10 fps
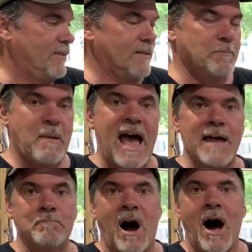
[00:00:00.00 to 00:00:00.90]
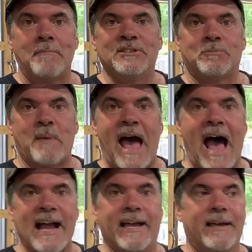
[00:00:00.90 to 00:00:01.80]
the bad mom is
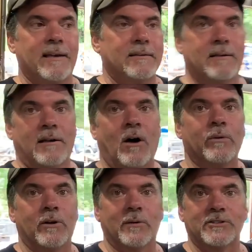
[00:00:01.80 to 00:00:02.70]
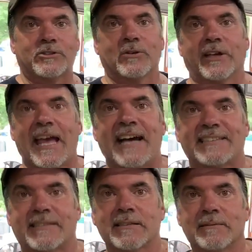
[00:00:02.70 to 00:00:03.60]
back. Oh, we don't want to show
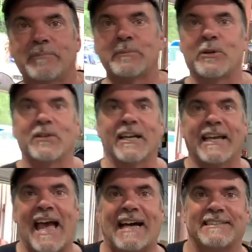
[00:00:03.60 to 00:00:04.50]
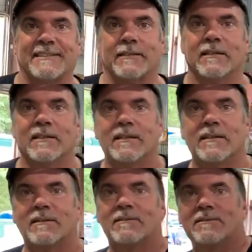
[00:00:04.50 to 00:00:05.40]
cats. People don't like cats.
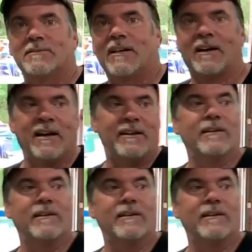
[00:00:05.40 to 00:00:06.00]
Cut.